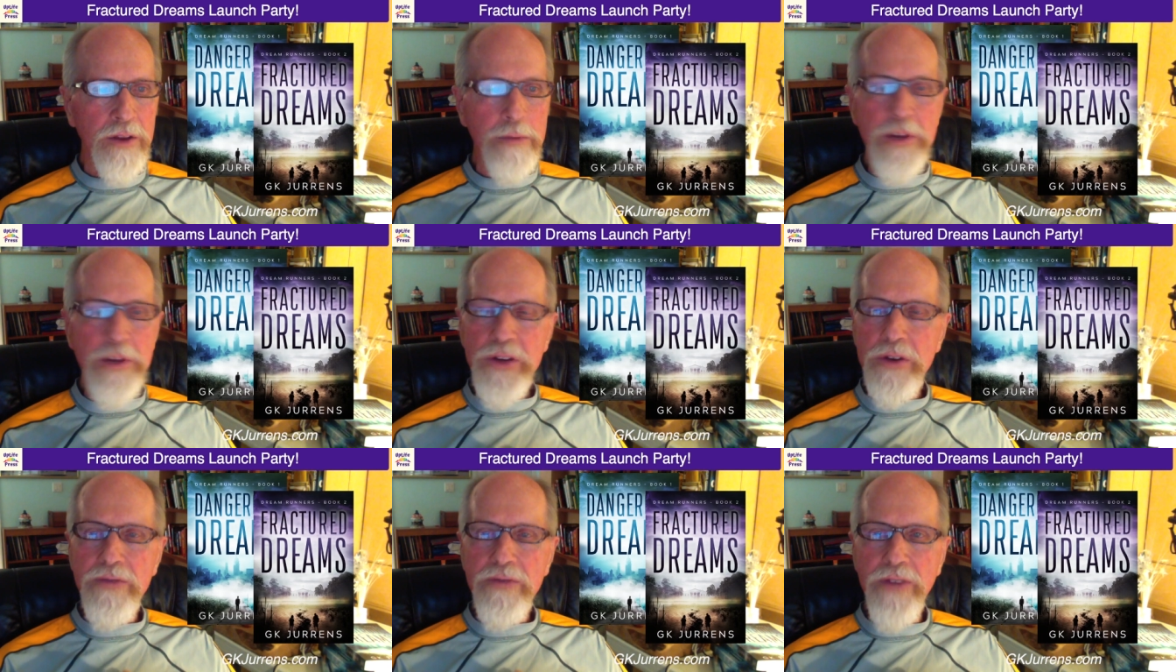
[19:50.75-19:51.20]

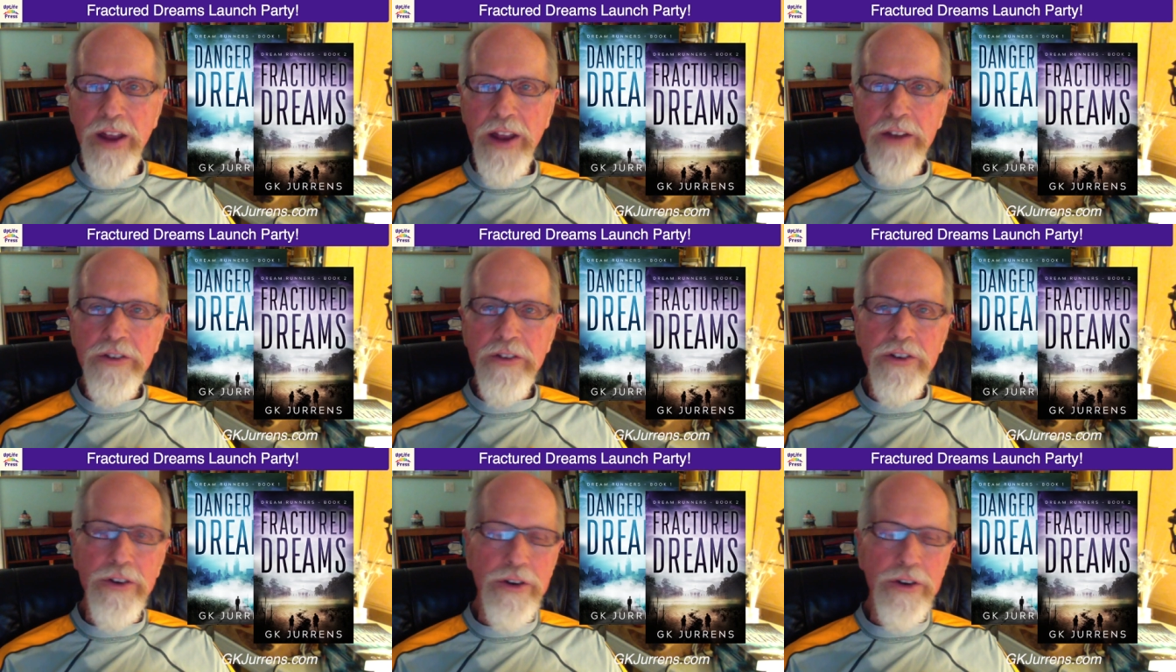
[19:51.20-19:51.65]

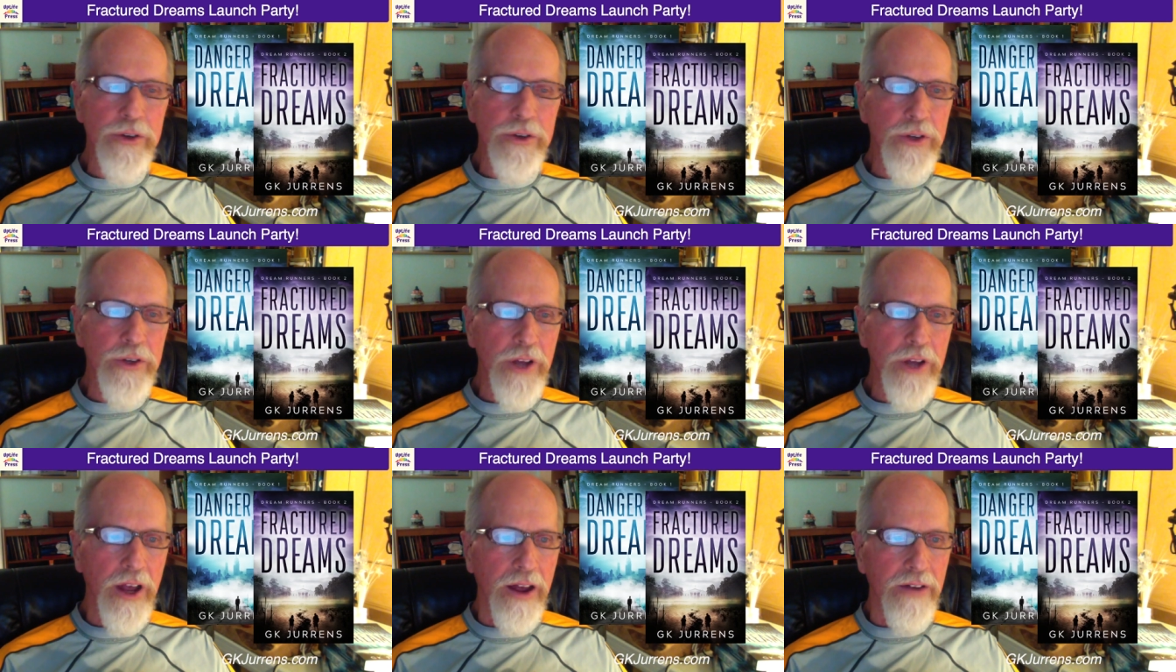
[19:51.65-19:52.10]

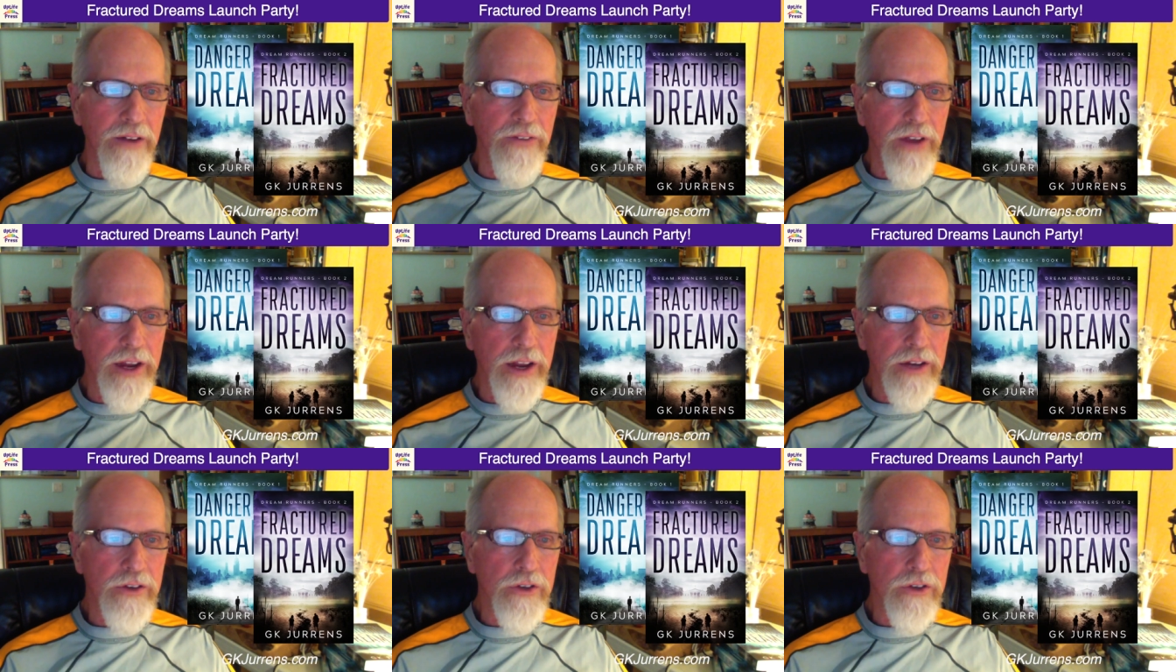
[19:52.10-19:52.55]
misadventures of
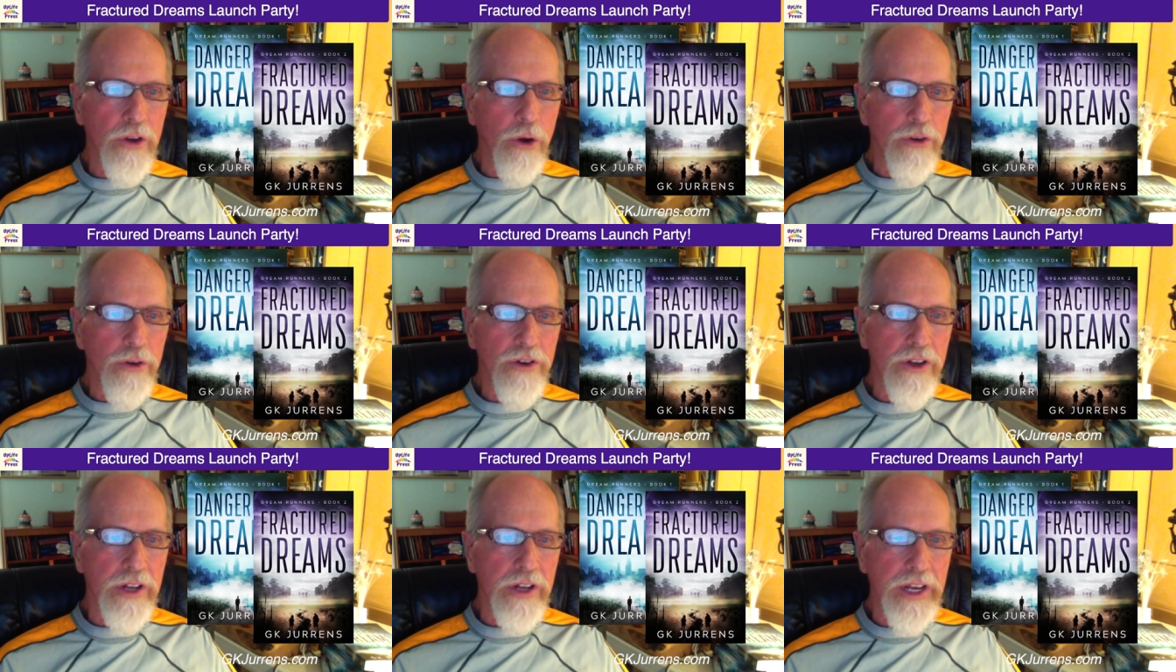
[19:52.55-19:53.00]
a
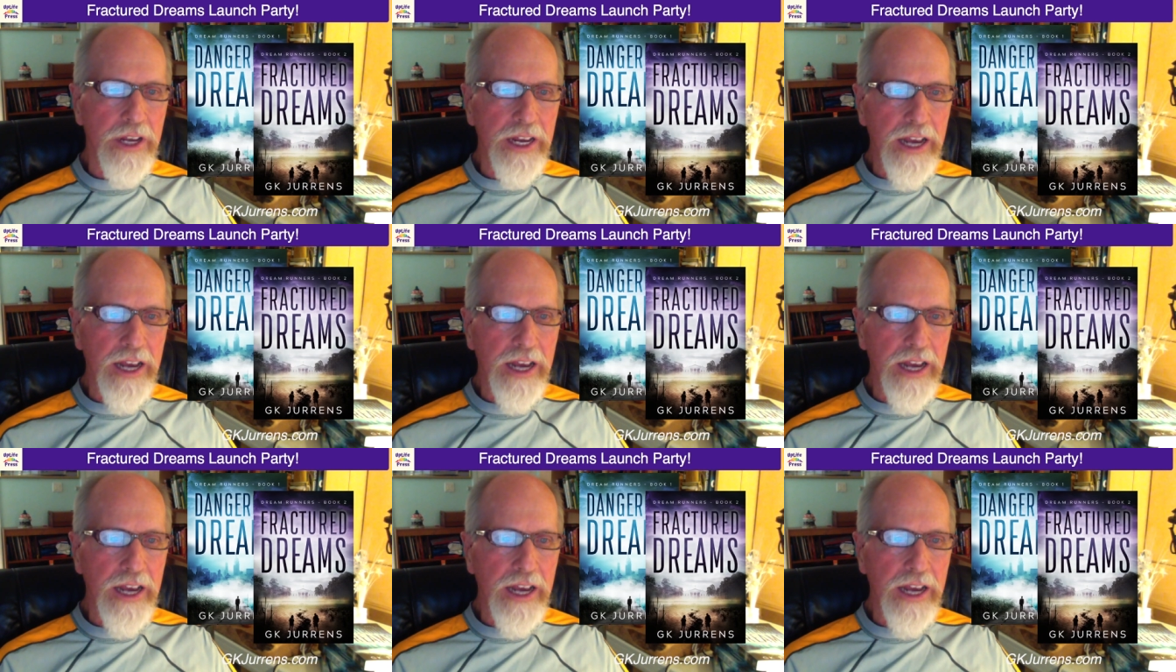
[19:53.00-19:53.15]
socially